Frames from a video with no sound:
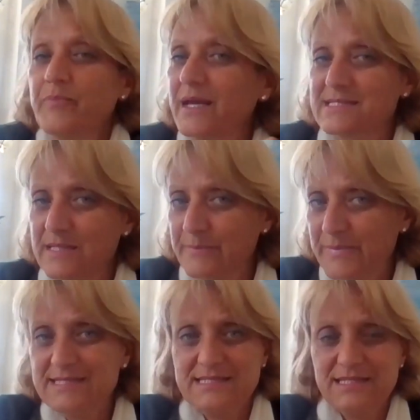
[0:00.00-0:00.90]
it's a
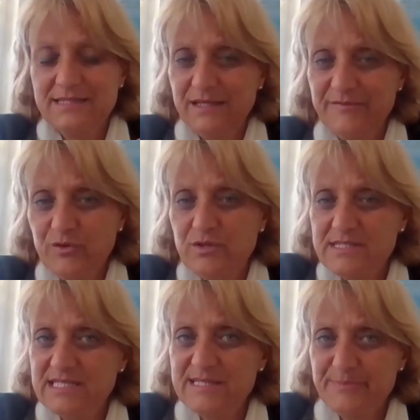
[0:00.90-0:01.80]
big city, of
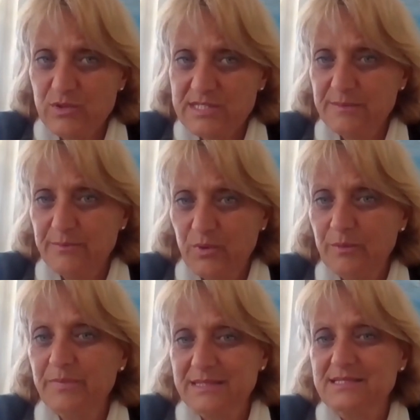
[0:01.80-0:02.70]
course, it's possible,
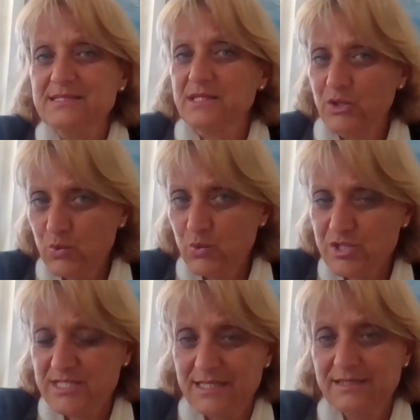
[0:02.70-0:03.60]
but it's a huge
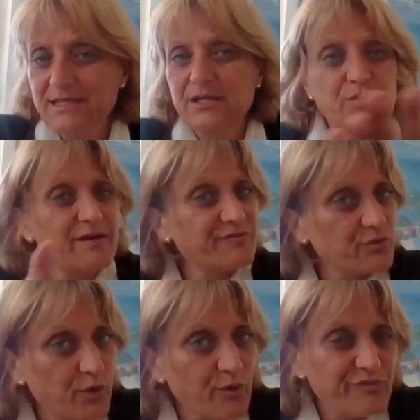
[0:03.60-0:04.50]
city and you have
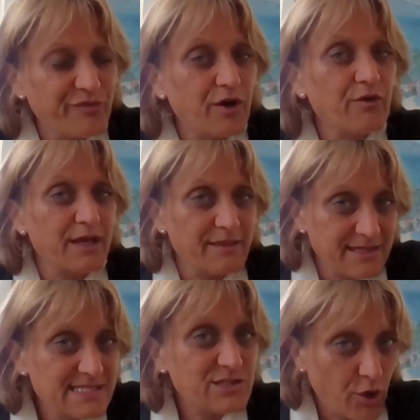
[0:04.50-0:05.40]
to go far and they
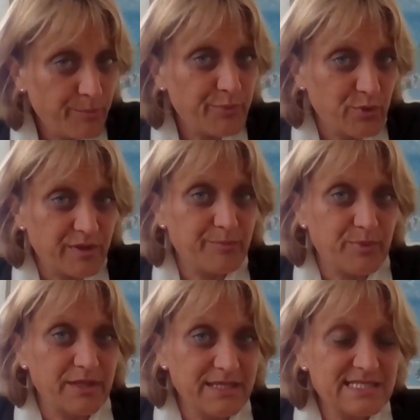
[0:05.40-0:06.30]
stop you. The
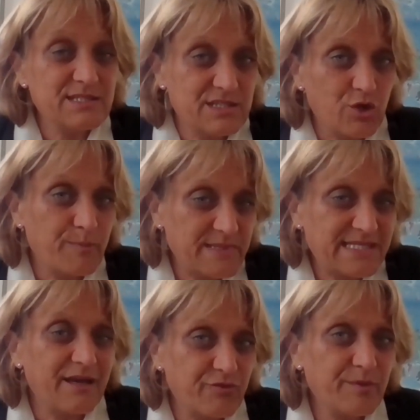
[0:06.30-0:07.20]
police stops
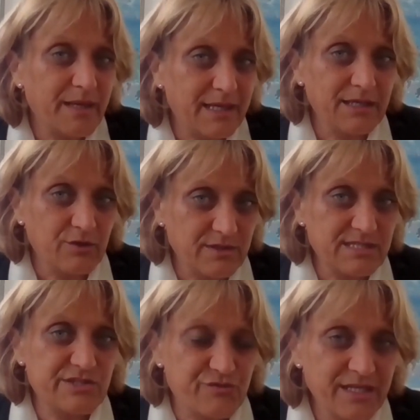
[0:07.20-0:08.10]
everybody on the
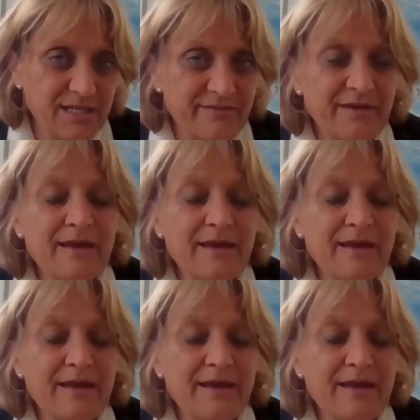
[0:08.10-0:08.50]
street.